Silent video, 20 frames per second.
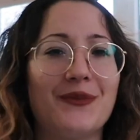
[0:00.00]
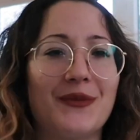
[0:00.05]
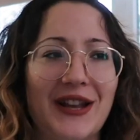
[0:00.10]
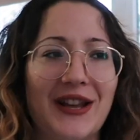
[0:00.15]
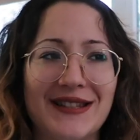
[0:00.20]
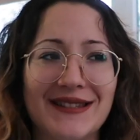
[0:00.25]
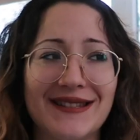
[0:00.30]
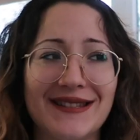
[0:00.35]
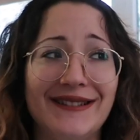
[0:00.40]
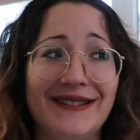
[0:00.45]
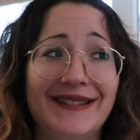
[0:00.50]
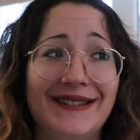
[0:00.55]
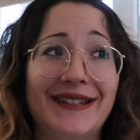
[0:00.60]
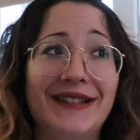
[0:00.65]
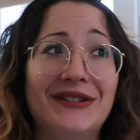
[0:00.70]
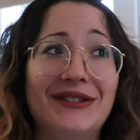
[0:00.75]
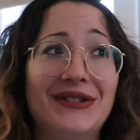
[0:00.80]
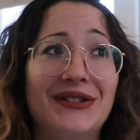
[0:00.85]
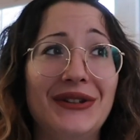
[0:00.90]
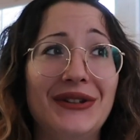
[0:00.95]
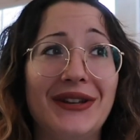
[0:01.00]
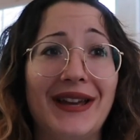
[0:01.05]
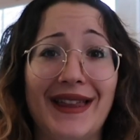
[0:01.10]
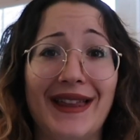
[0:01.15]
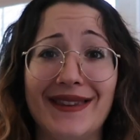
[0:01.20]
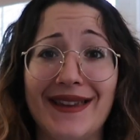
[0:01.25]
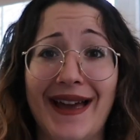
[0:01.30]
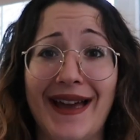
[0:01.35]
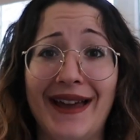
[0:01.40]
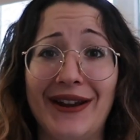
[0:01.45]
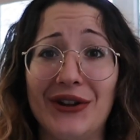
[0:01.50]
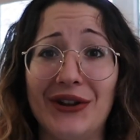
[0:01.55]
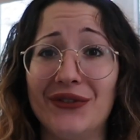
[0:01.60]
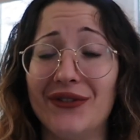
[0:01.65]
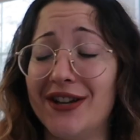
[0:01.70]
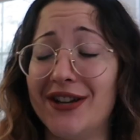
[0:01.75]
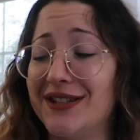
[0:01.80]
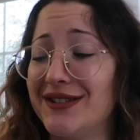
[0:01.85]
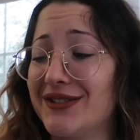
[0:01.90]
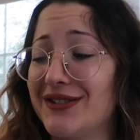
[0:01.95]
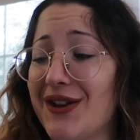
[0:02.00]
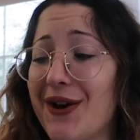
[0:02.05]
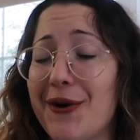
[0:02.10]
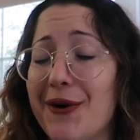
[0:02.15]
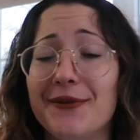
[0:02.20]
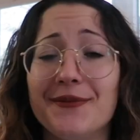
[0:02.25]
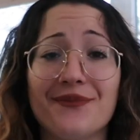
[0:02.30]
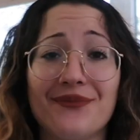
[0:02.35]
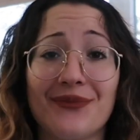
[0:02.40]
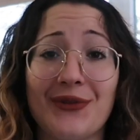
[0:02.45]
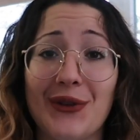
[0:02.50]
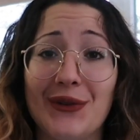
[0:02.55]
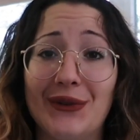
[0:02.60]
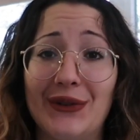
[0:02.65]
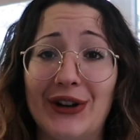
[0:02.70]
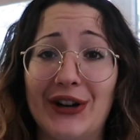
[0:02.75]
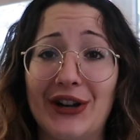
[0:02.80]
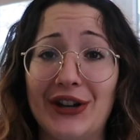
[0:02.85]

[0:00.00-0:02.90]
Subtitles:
I still need to get the hang of it, so fair